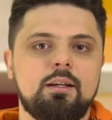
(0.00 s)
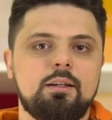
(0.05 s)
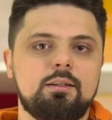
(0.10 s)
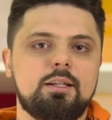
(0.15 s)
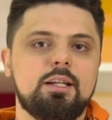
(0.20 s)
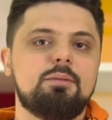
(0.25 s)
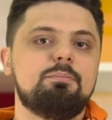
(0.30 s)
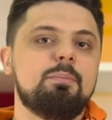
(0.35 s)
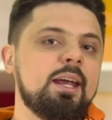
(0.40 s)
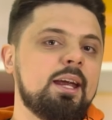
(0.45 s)

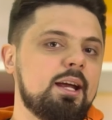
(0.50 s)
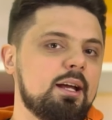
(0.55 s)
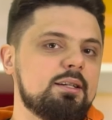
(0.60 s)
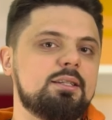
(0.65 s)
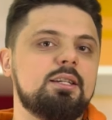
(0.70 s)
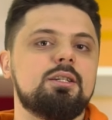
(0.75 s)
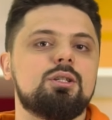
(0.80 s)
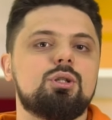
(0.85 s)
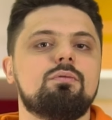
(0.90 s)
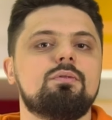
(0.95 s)
that may
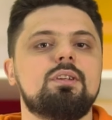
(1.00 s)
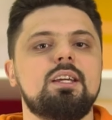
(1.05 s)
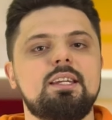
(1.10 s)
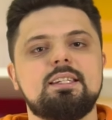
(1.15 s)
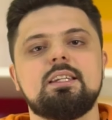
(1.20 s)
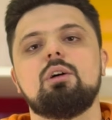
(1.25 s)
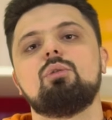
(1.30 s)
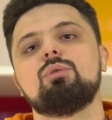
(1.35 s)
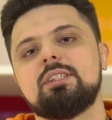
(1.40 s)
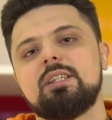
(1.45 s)
consist of these
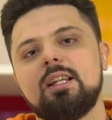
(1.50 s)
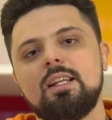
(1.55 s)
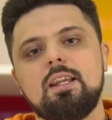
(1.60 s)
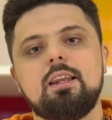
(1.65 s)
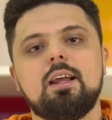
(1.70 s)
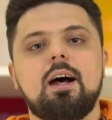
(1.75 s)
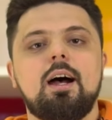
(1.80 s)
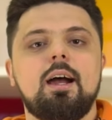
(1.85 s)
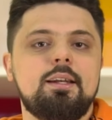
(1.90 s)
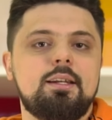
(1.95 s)
outstanding
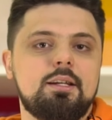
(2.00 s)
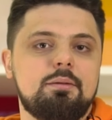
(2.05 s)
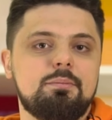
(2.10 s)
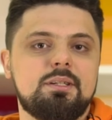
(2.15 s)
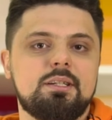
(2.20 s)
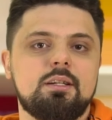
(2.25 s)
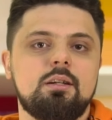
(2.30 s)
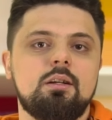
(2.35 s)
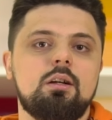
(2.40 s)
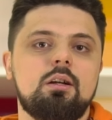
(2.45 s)

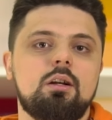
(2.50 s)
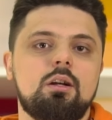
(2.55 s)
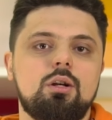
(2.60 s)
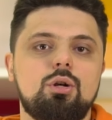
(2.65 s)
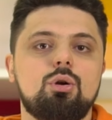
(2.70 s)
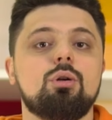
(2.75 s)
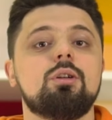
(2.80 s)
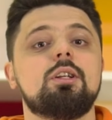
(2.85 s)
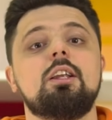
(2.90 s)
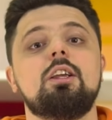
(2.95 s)
items
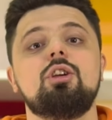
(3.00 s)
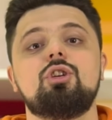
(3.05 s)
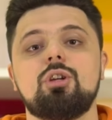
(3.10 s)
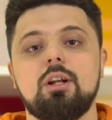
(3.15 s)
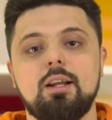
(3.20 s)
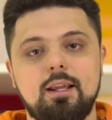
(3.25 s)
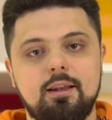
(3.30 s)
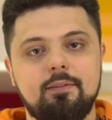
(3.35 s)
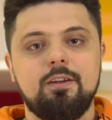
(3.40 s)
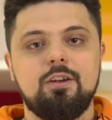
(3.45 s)
not
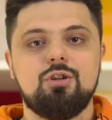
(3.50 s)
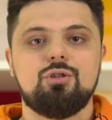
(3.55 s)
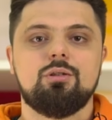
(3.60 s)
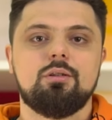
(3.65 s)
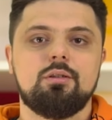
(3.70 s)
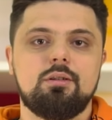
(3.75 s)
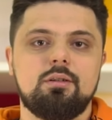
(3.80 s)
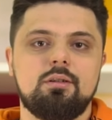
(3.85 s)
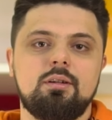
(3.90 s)
initially envisioned.